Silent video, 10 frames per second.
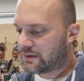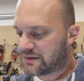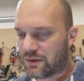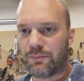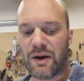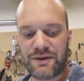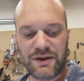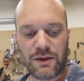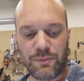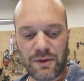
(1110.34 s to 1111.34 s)
still
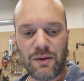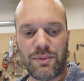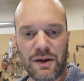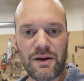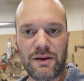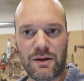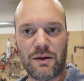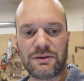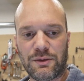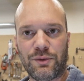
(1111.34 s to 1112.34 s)
buzzing a, a bit. You
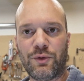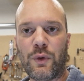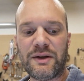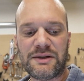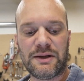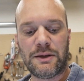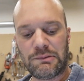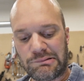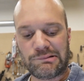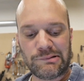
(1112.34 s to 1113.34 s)
know, it's a little noisy.
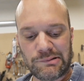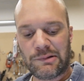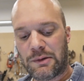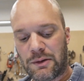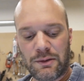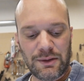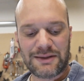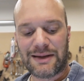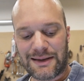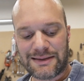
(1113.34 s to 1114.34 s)

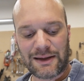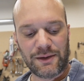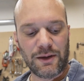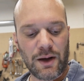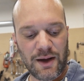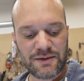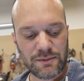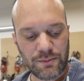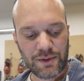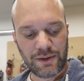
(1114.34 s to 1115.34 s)
That's not exactly
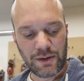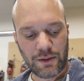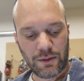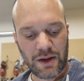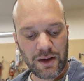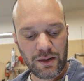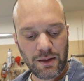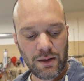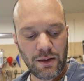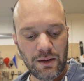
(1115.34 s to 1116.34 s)
awesome, but you know, hey,
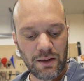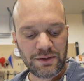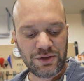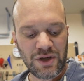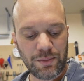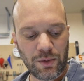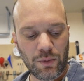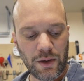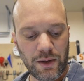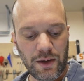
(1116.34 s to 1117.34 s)
it's a cheaper
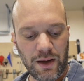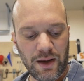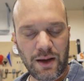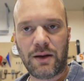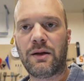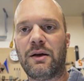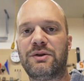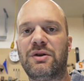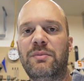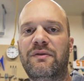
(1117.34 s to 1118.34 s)
one and uh,
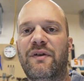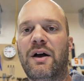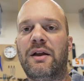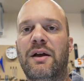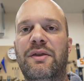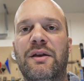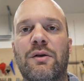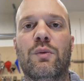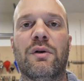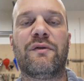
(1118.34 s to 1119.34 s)
it should be fine. I think
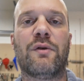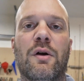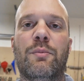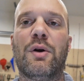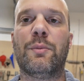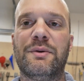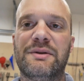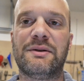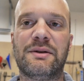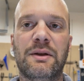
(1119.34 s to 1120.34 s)
it'll work for our
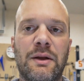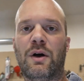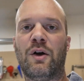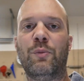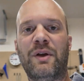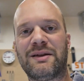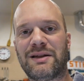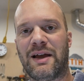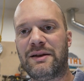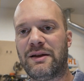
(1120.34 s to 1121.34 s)
purposes. I hope you
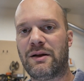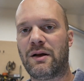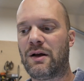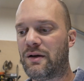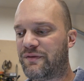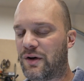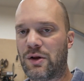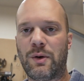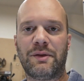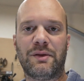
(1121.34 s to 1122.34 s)
guys liked it. Uh,
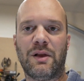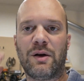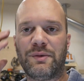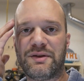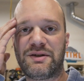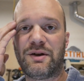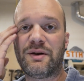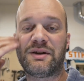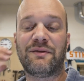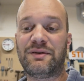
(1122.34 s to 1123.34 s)
follow on, along with the
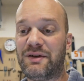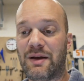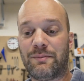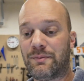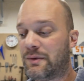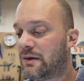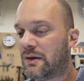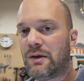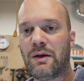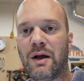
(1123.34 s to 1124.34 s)
series. Obviously, I'm
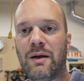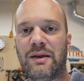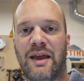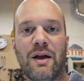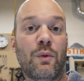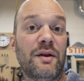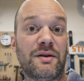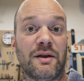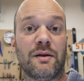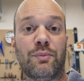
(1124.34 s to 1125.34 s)
I can't wait
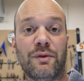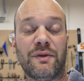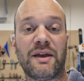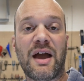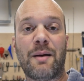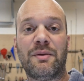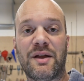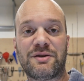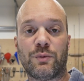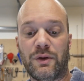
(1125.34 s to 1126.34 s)
to get it put in the cabin.
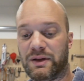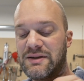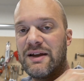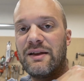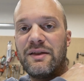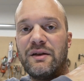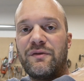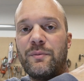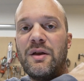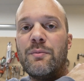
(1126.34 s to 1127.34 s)
That's the real exciting thing
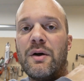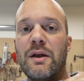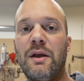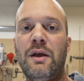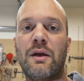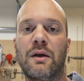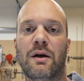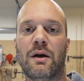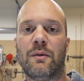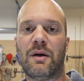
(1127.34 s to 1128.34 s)
for me, but
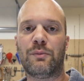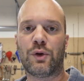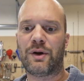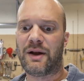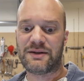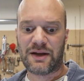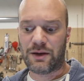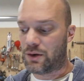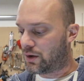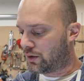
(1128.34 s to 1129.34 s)
um, I'm learning as I
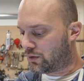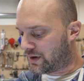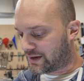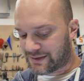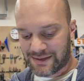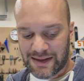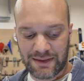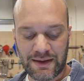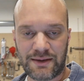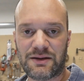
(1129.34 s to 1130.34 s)
go, kind of
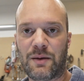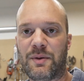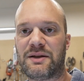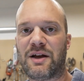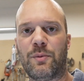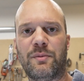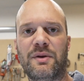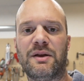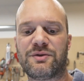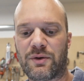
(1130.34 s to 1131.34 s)
setting things up and it's helping
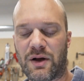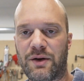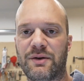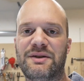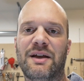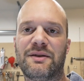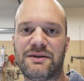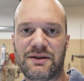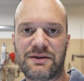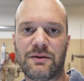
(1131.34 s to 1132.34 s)
me sort of understand the
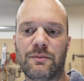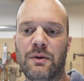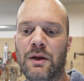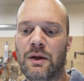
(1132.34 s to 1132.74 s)
system